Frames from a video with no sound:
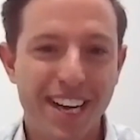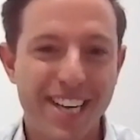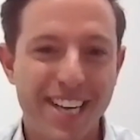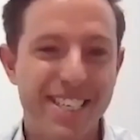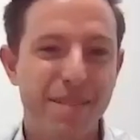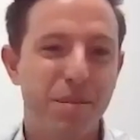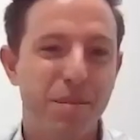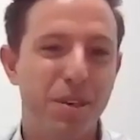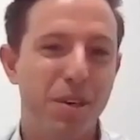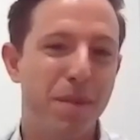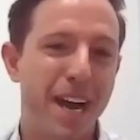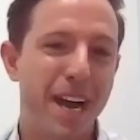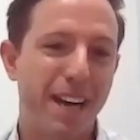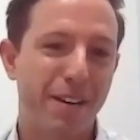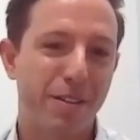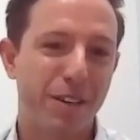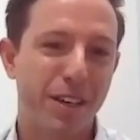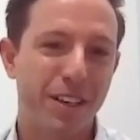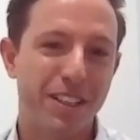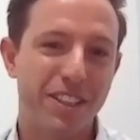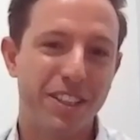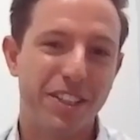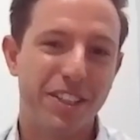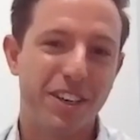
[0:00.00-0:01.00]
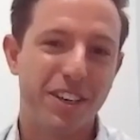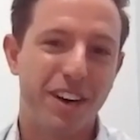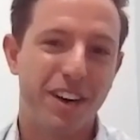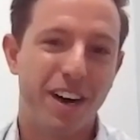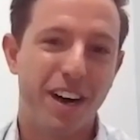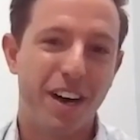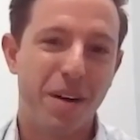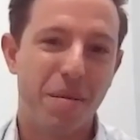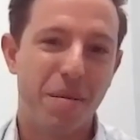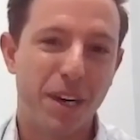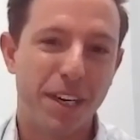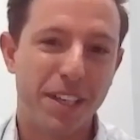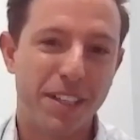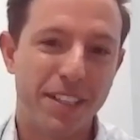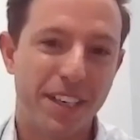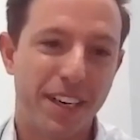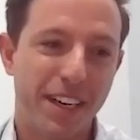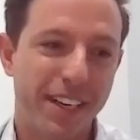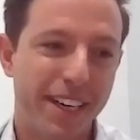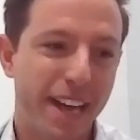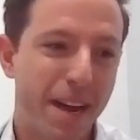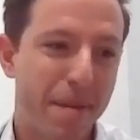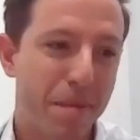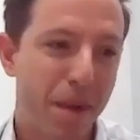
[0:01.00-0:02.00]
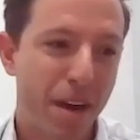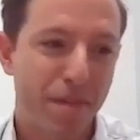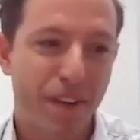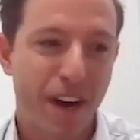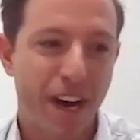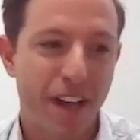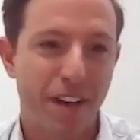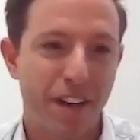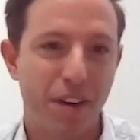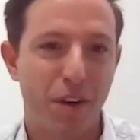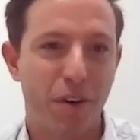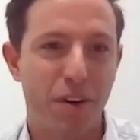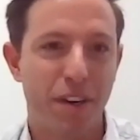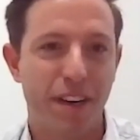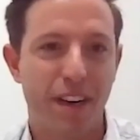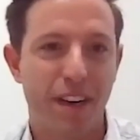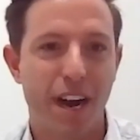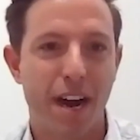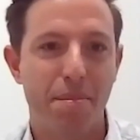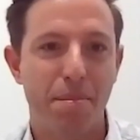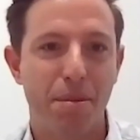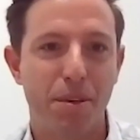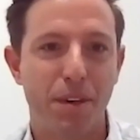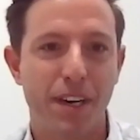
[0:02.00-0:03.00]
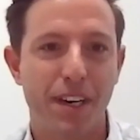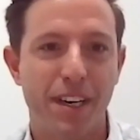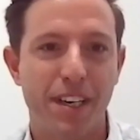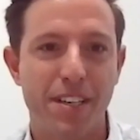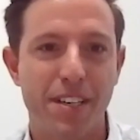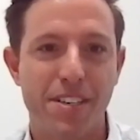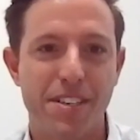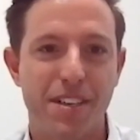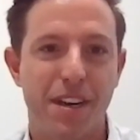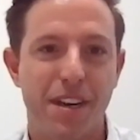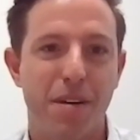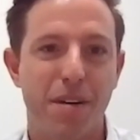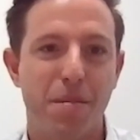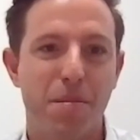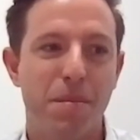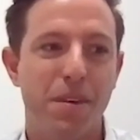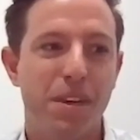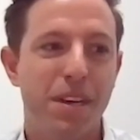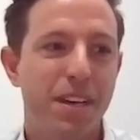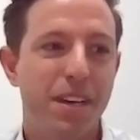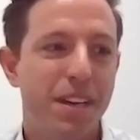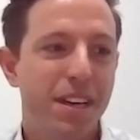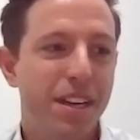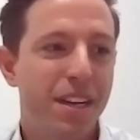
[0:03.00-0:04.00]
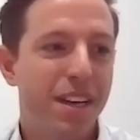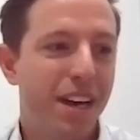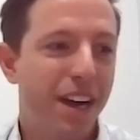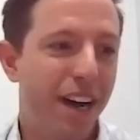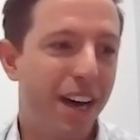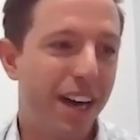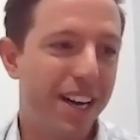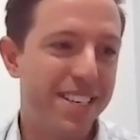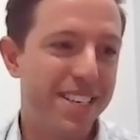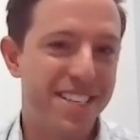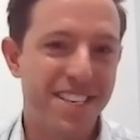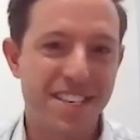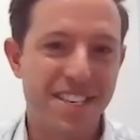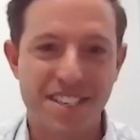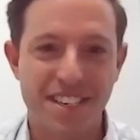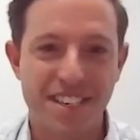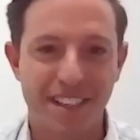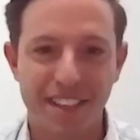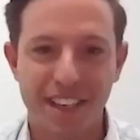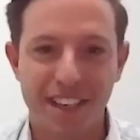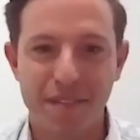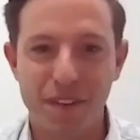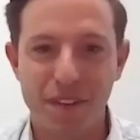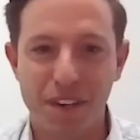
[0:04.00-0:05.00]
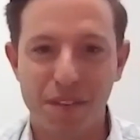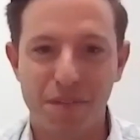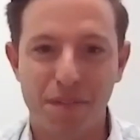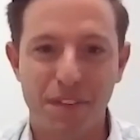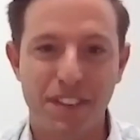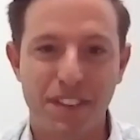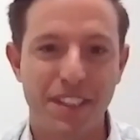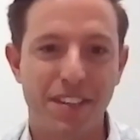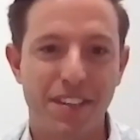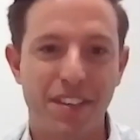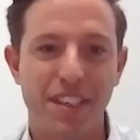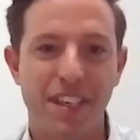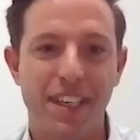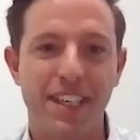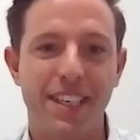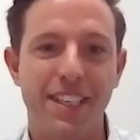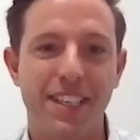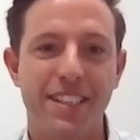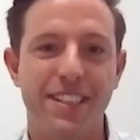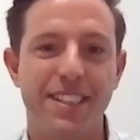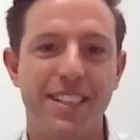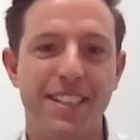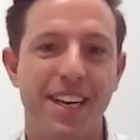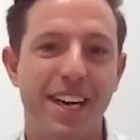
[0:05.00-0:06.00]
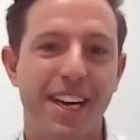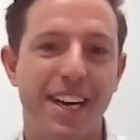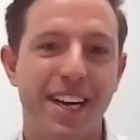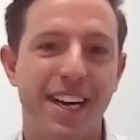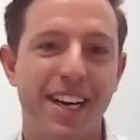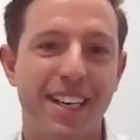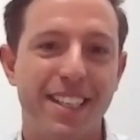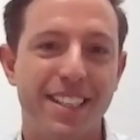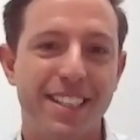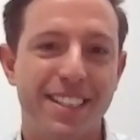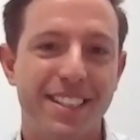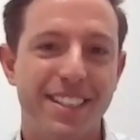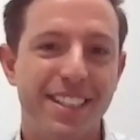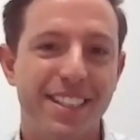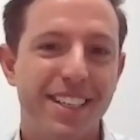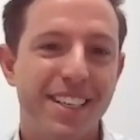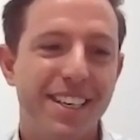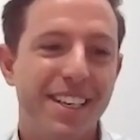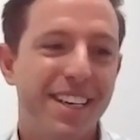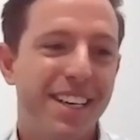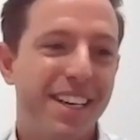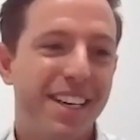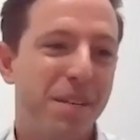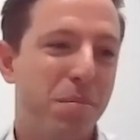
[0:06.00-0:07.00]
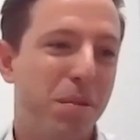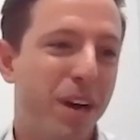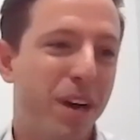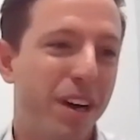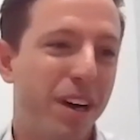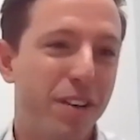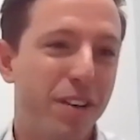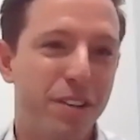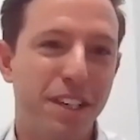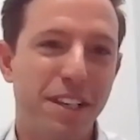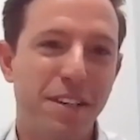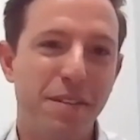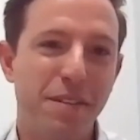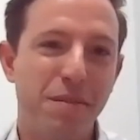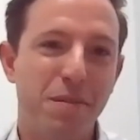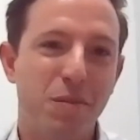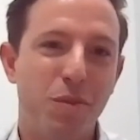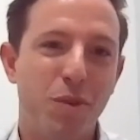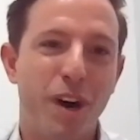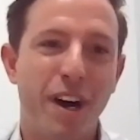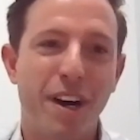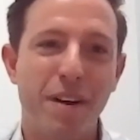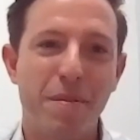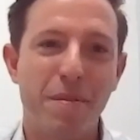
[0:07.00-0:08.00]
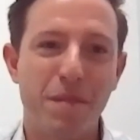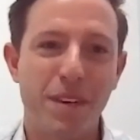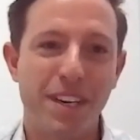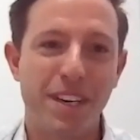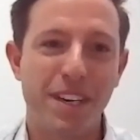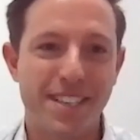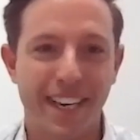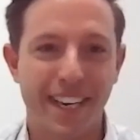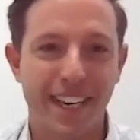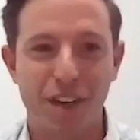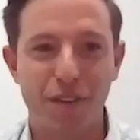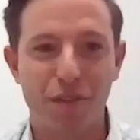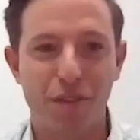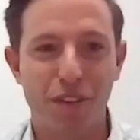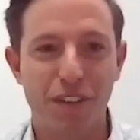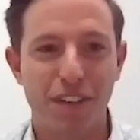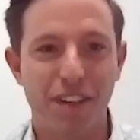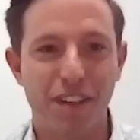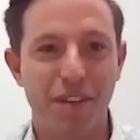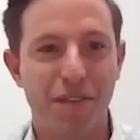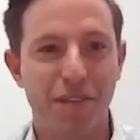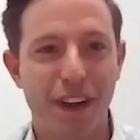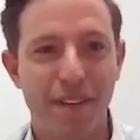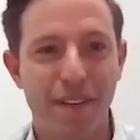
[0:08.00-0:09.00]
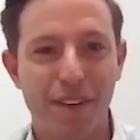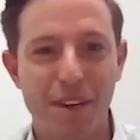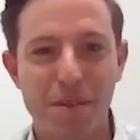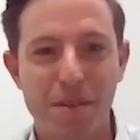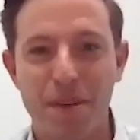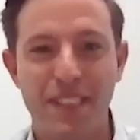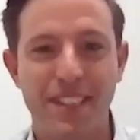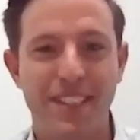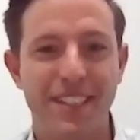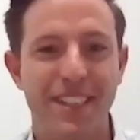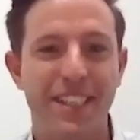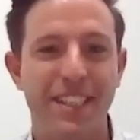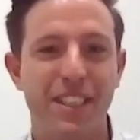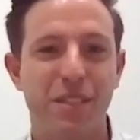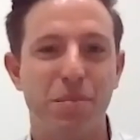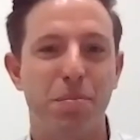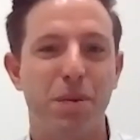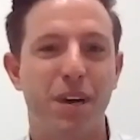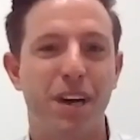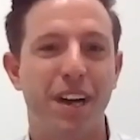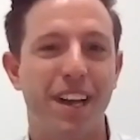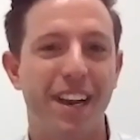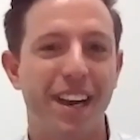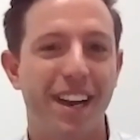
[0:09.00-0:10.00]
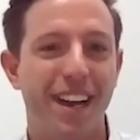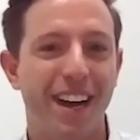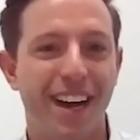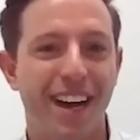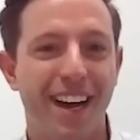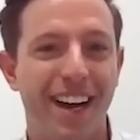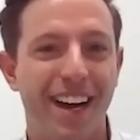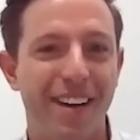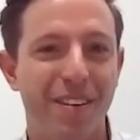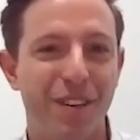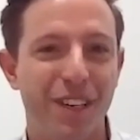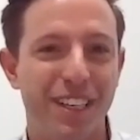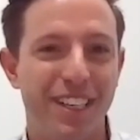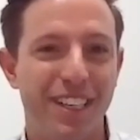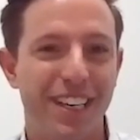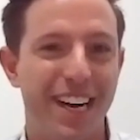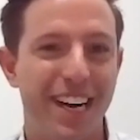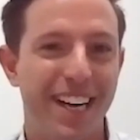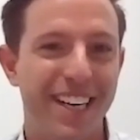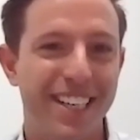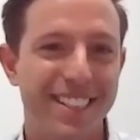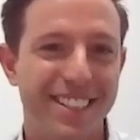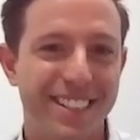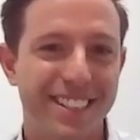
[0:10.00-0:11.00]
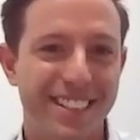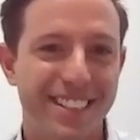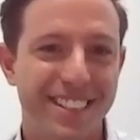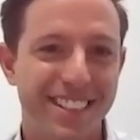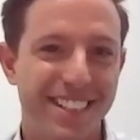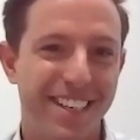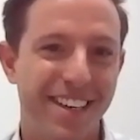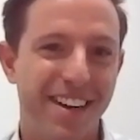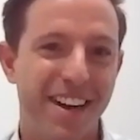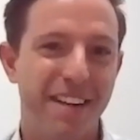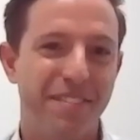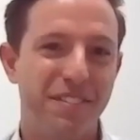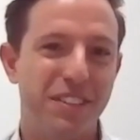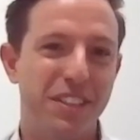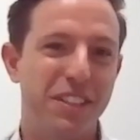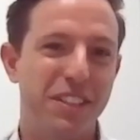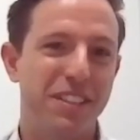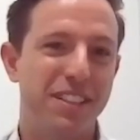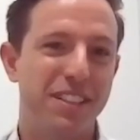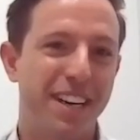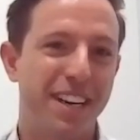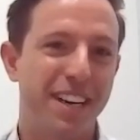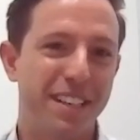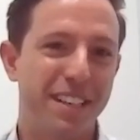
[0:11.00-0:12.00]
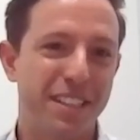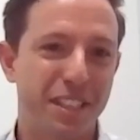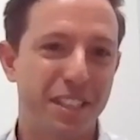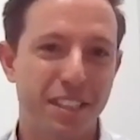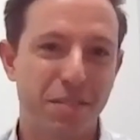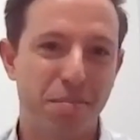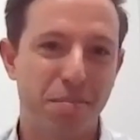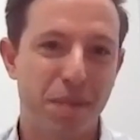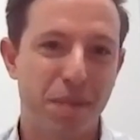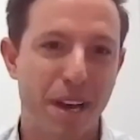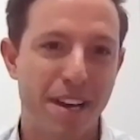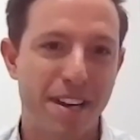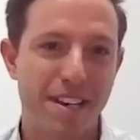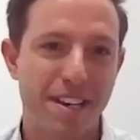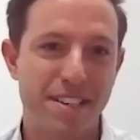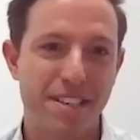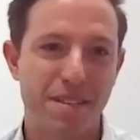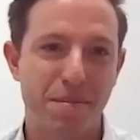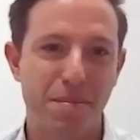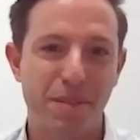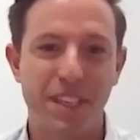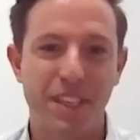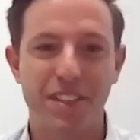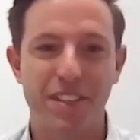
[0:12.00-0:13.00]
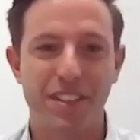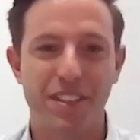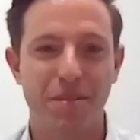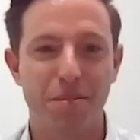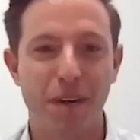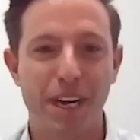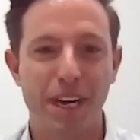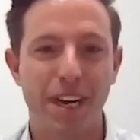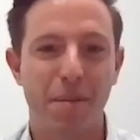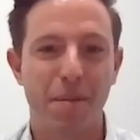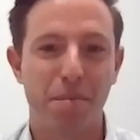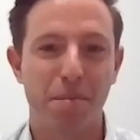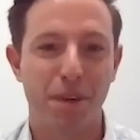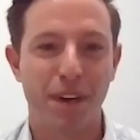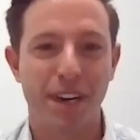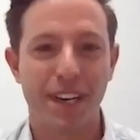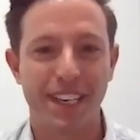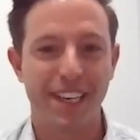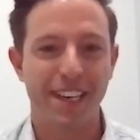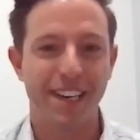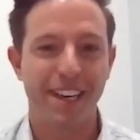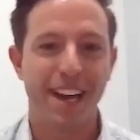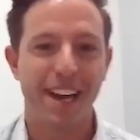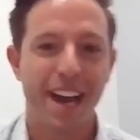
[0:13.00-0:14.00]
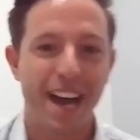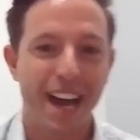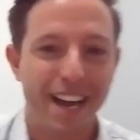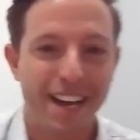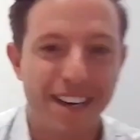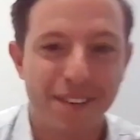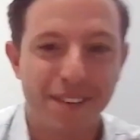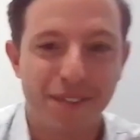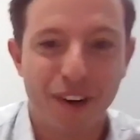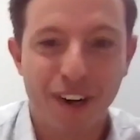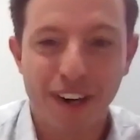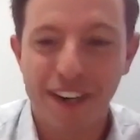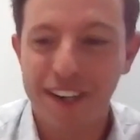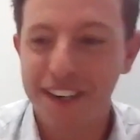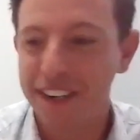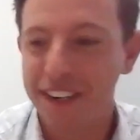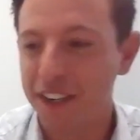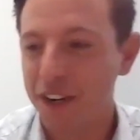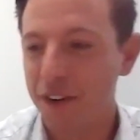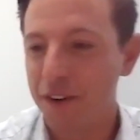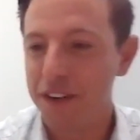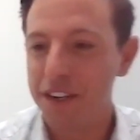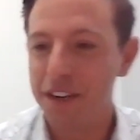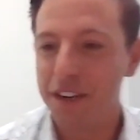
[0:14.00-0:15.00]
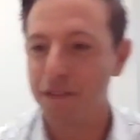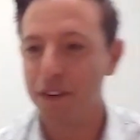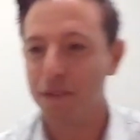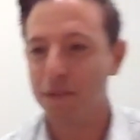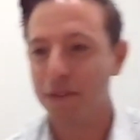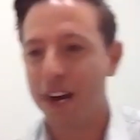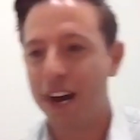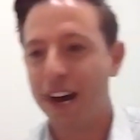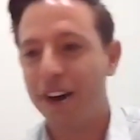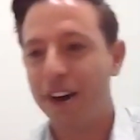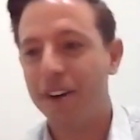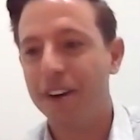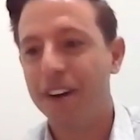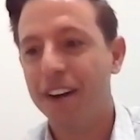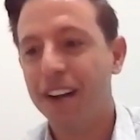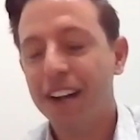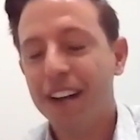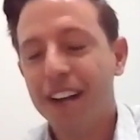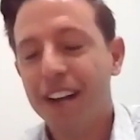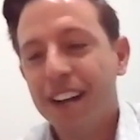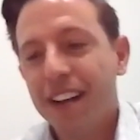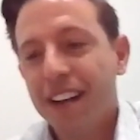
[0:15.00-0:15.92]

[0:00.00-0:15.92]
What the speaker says: not similar background as Sean, but my father owned and operated some assisted living facilities, and he probably wanted me to take over the family business, but realized, after kind of spending some years in my upbringing, I wanted to go a different route.